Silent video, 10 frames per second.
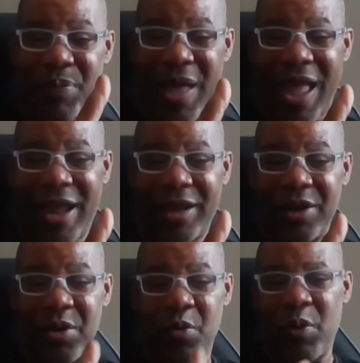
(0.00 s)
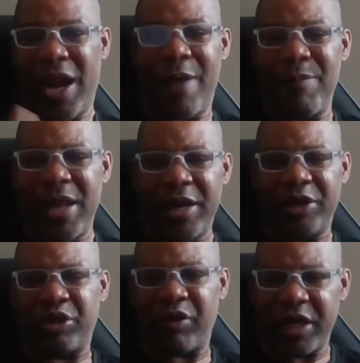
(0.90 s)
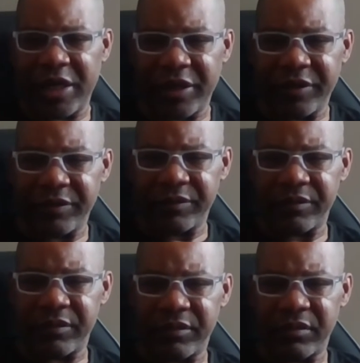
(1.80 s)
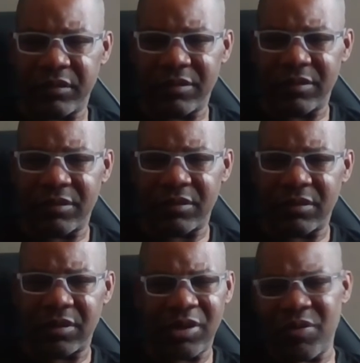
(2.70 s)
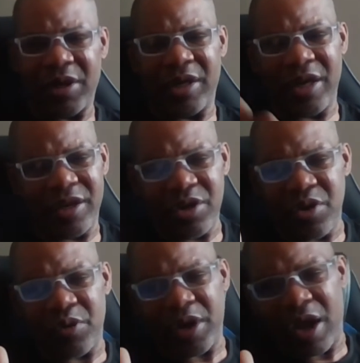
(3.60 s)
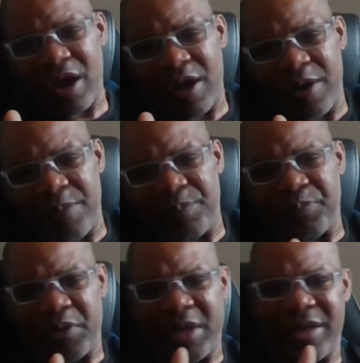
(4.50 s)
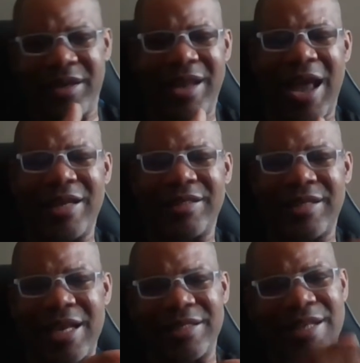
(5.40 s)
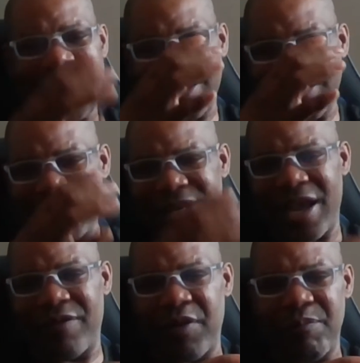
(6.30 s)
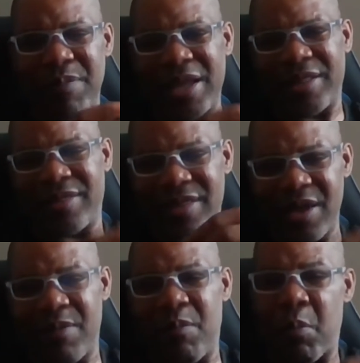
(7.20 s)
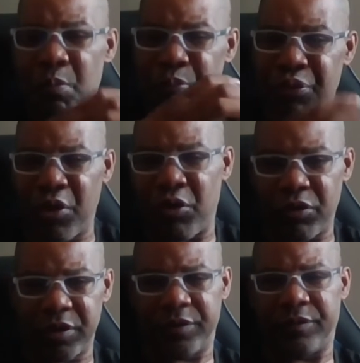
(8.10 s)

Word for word: back when I made a trillion. So the you know the um, United States not gonna never make them broke.